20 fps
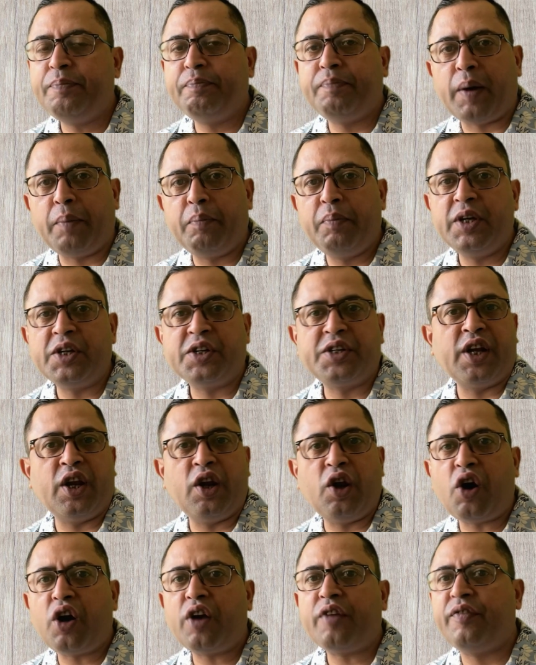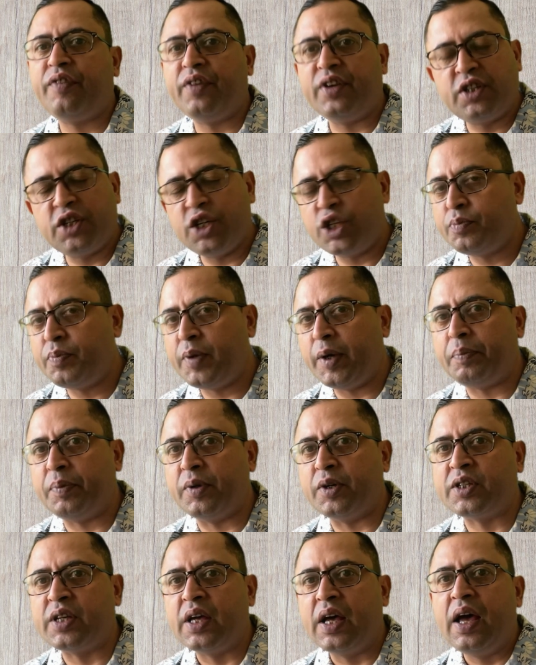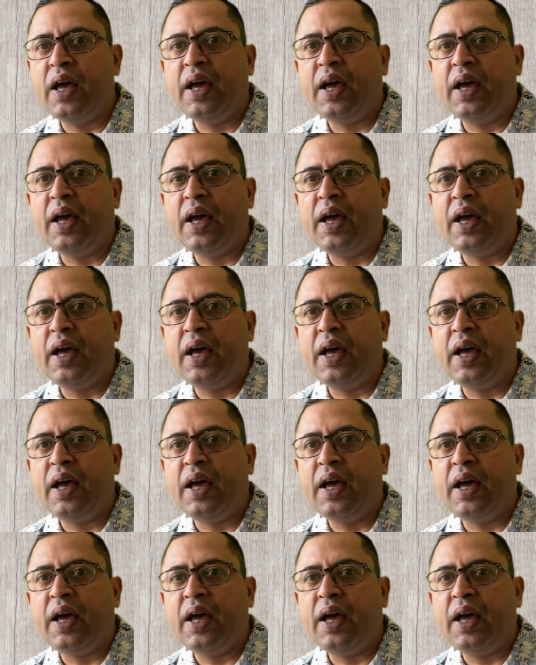published a lot of research papers